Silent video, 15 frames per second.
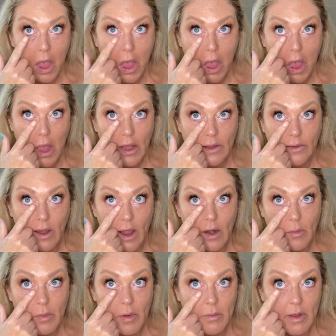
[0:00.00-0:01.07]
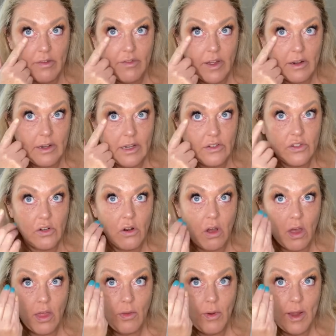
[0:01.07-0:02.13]
because I don't put my foundation
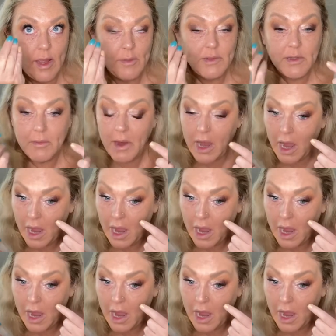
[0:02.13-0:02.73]
all the way up to my